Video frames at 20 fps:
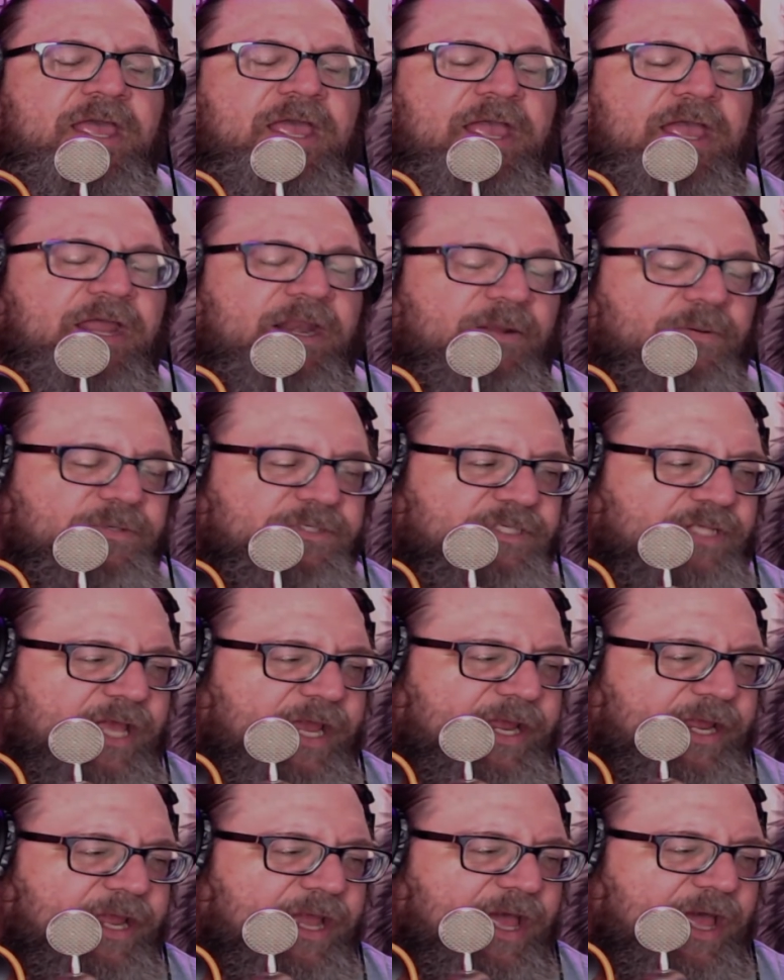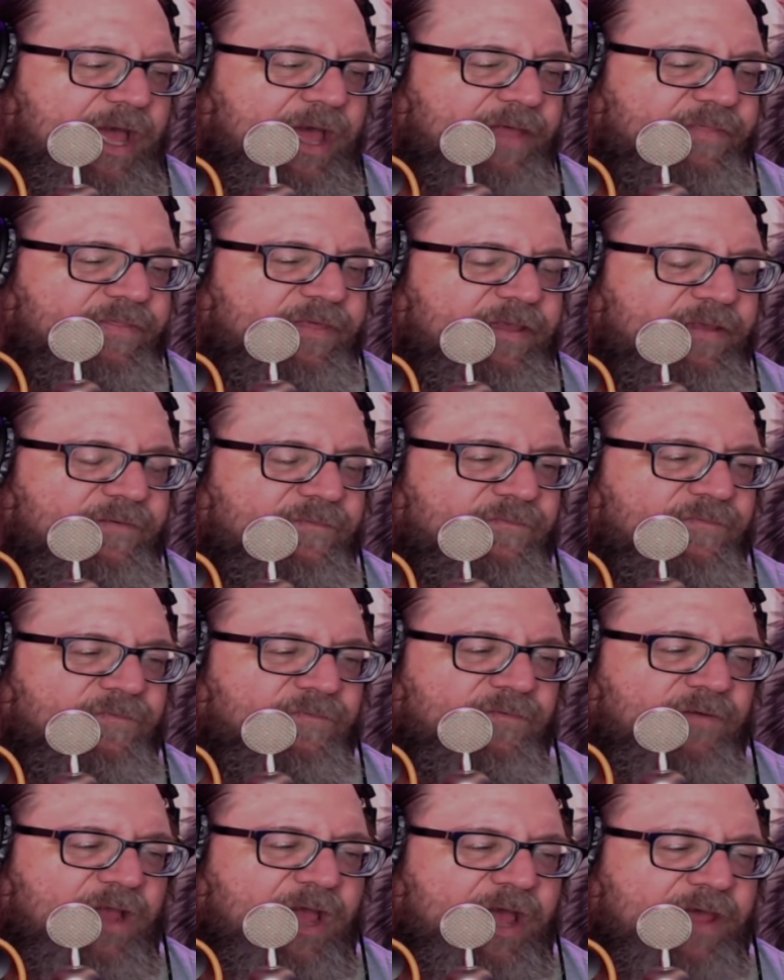And it was like, I think
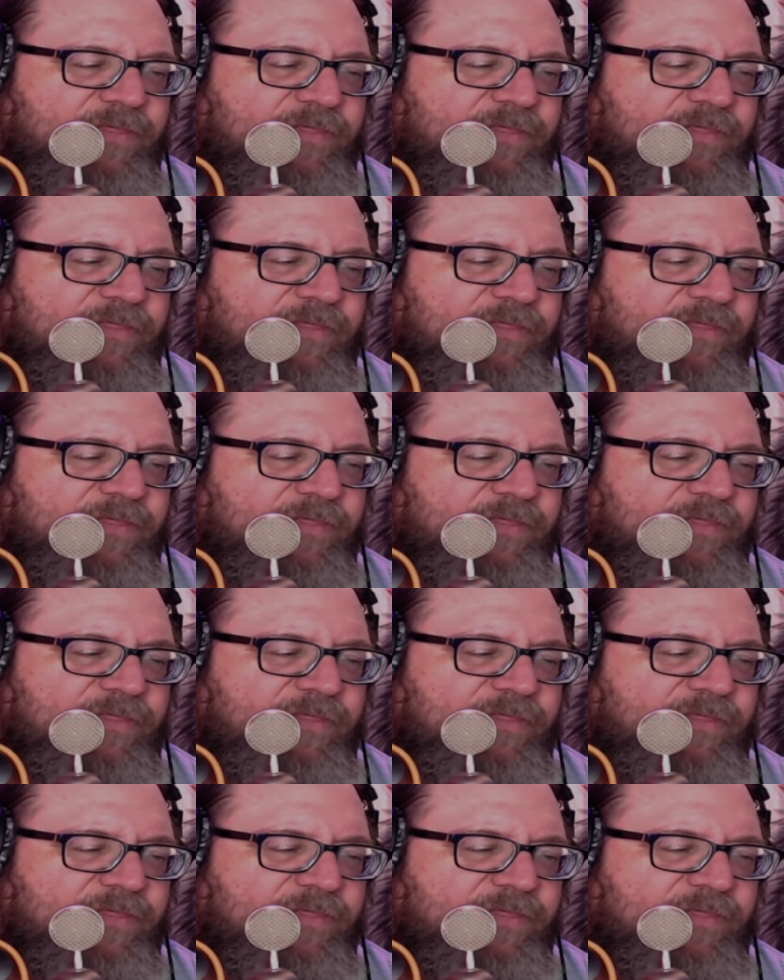I